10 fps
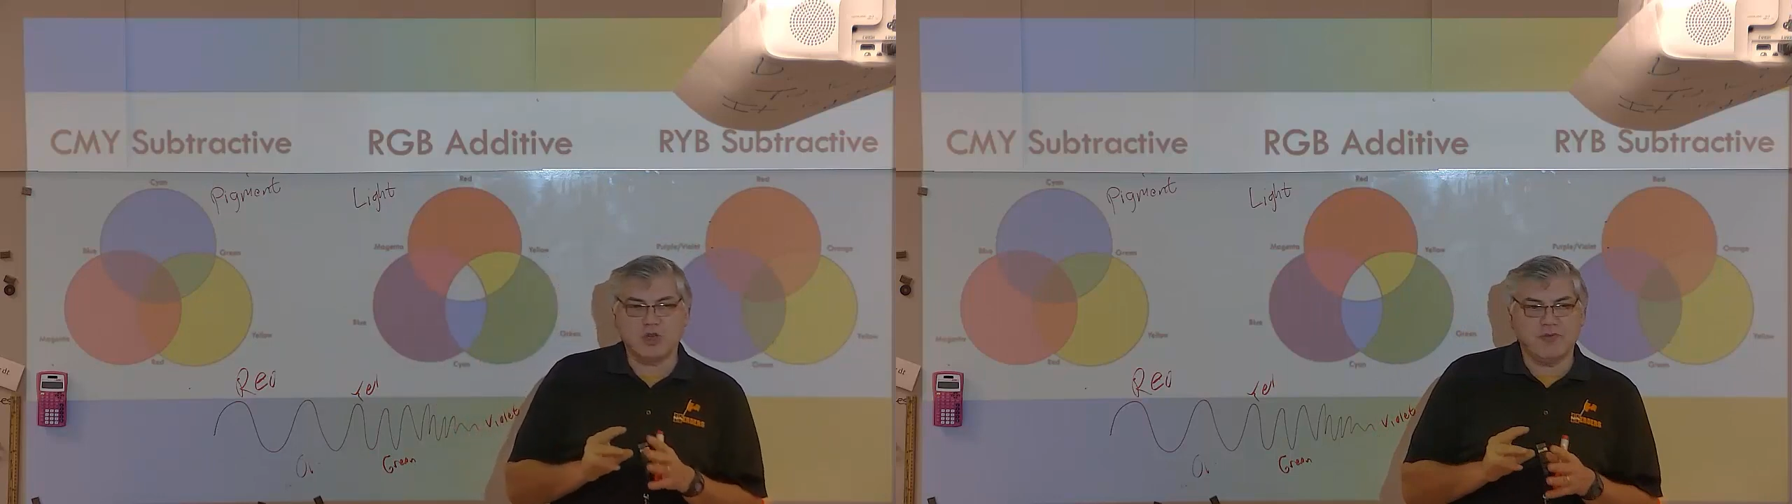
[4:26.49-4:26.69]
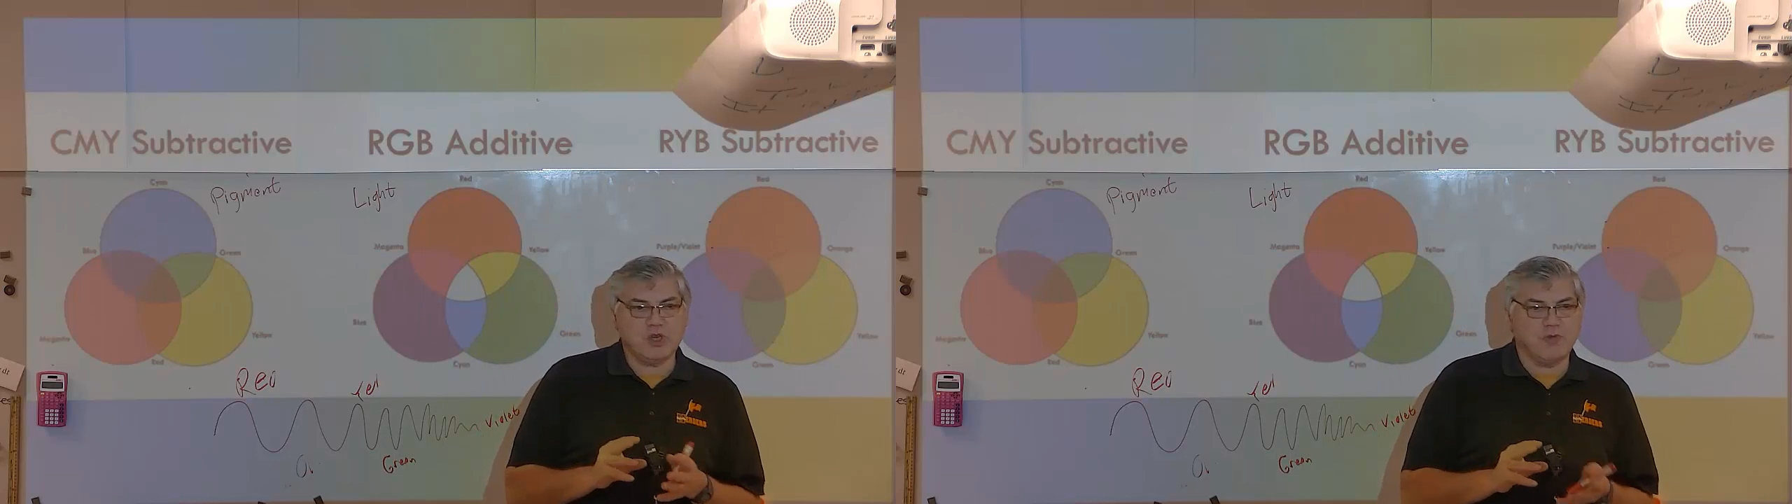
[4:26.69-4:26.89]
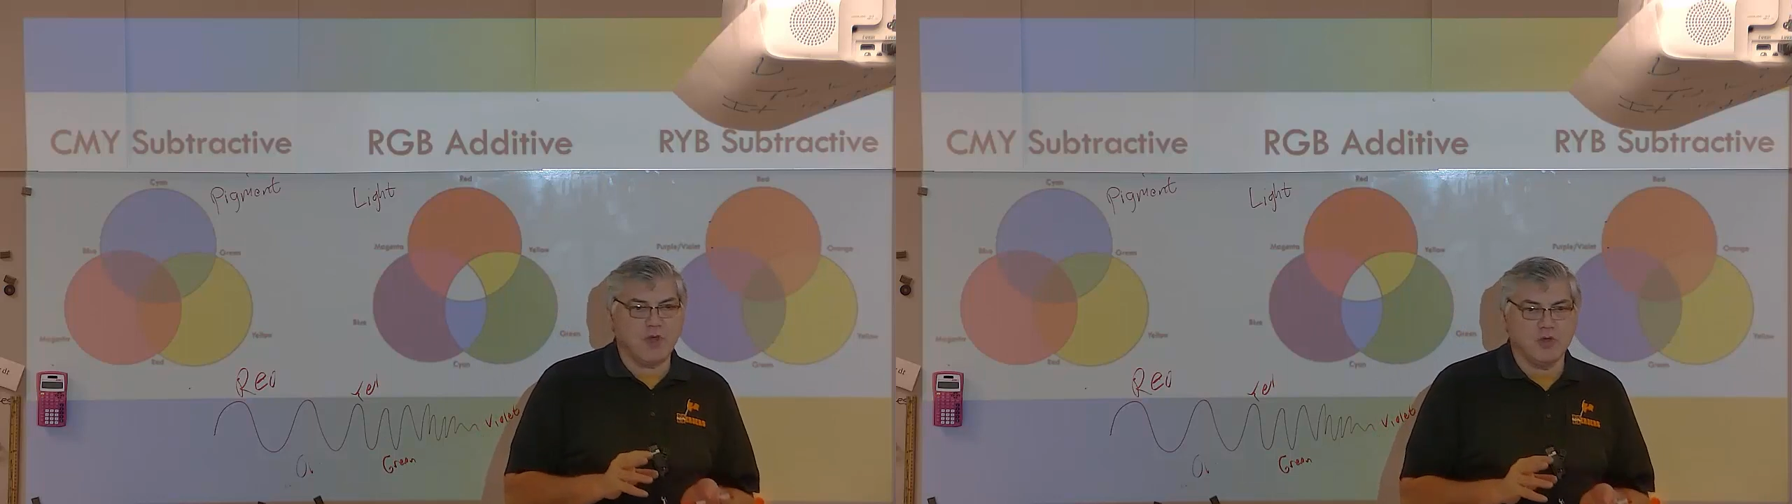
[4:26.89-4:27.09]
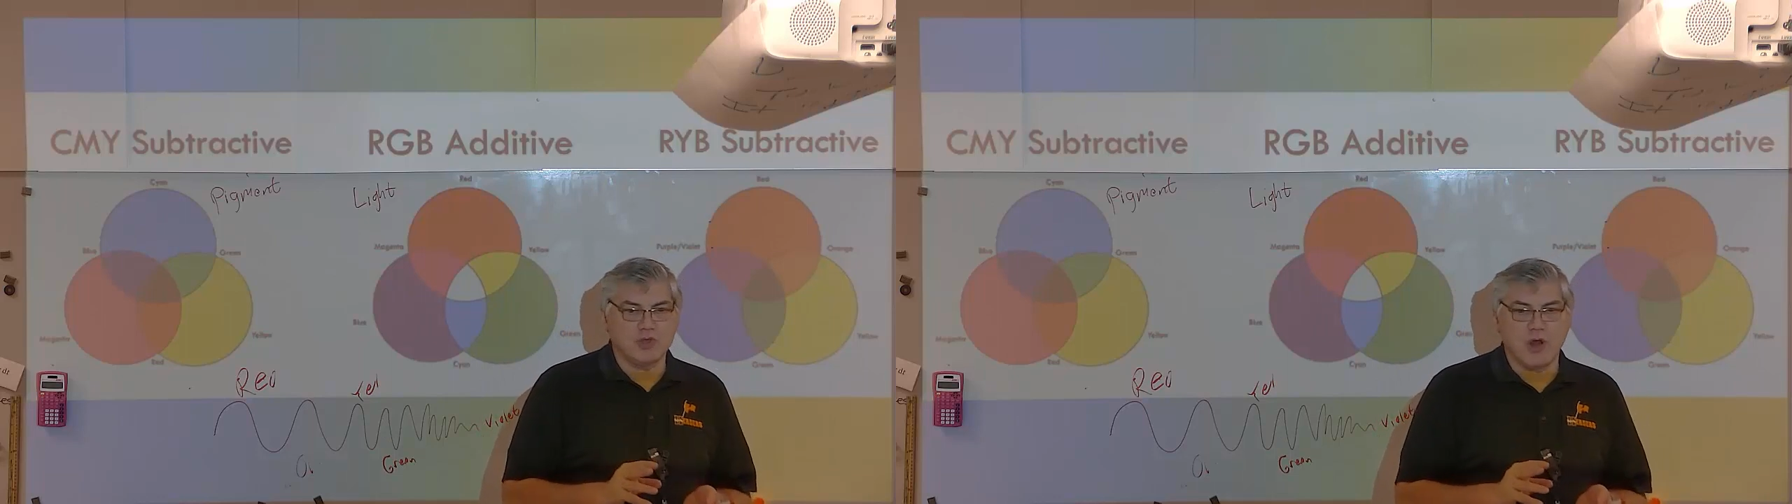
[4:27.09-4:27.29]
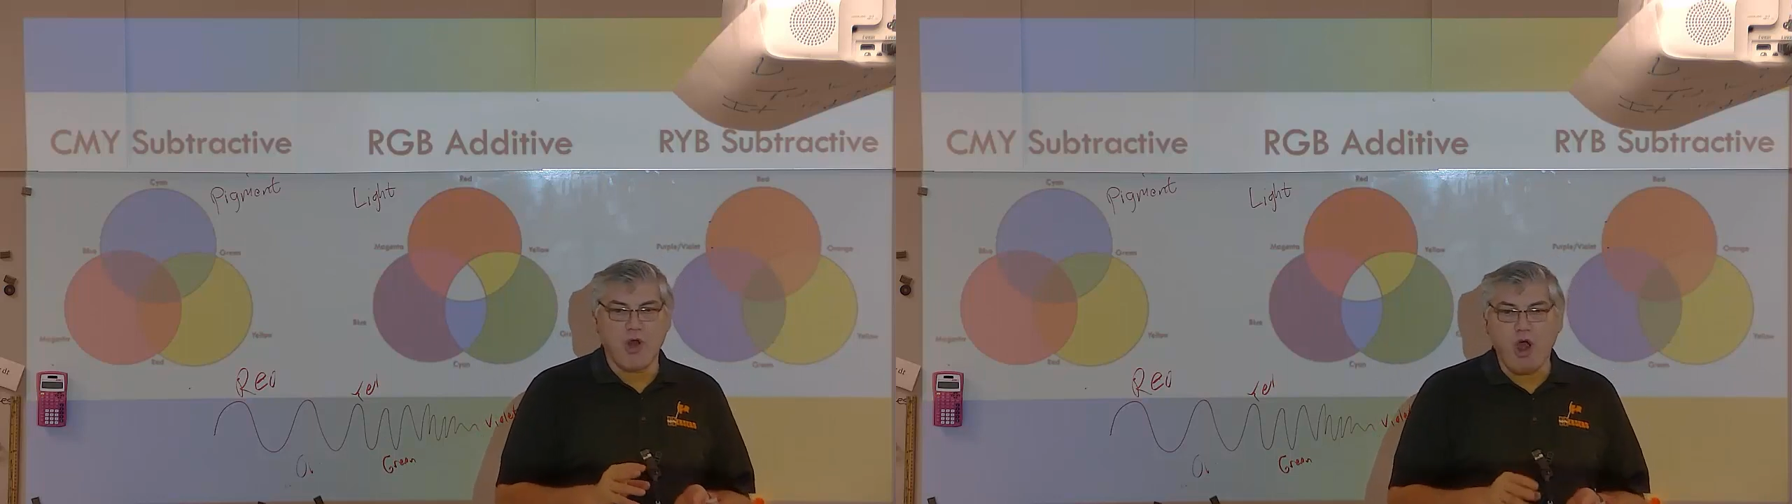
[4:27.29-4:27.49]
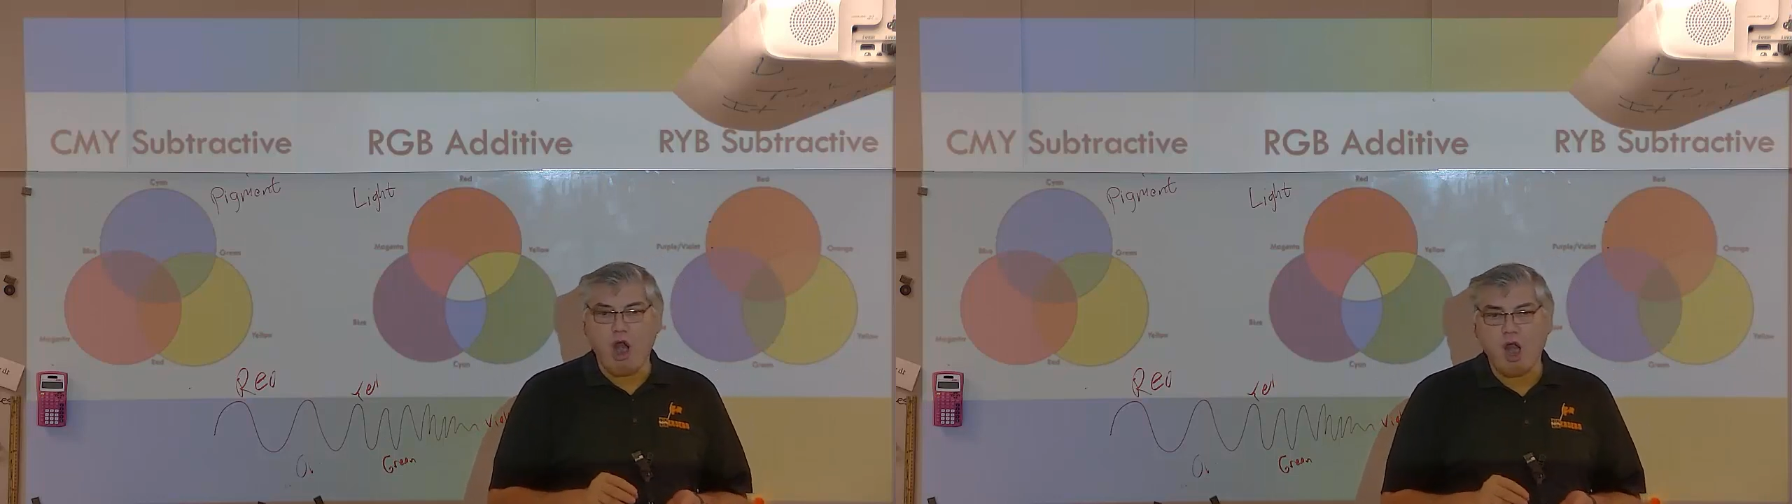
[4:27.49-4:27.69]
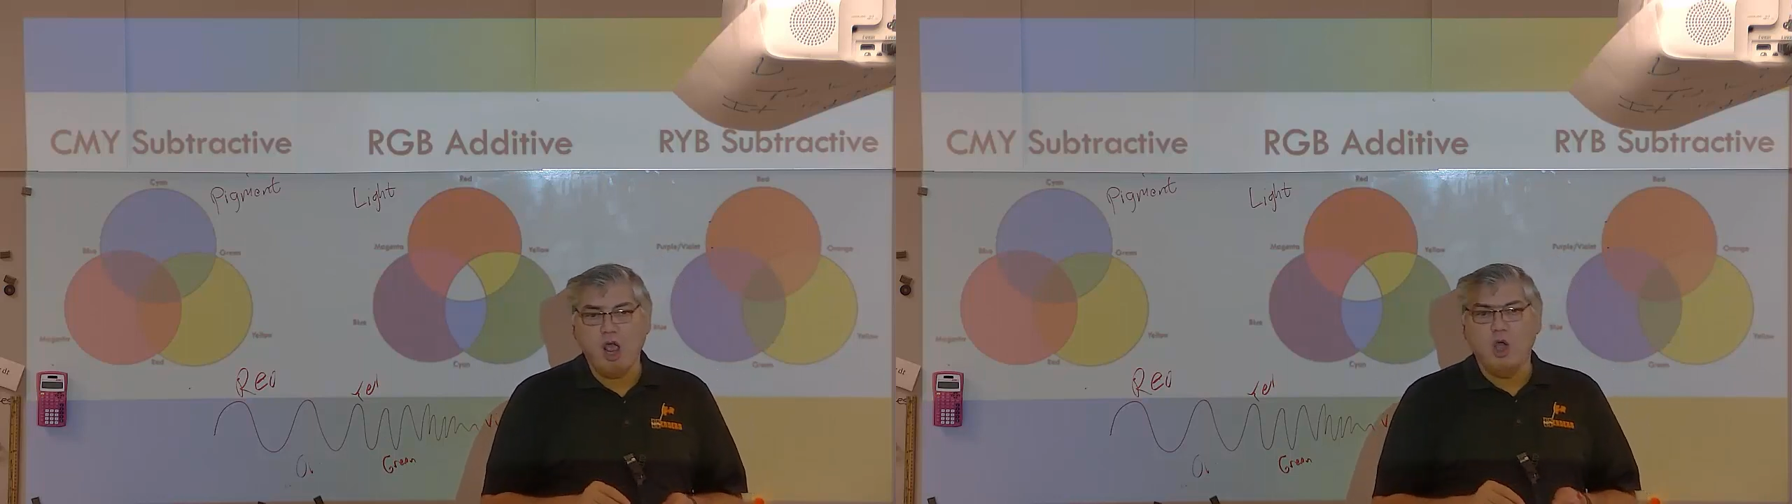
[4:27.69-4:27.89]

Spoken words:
of each of those there are,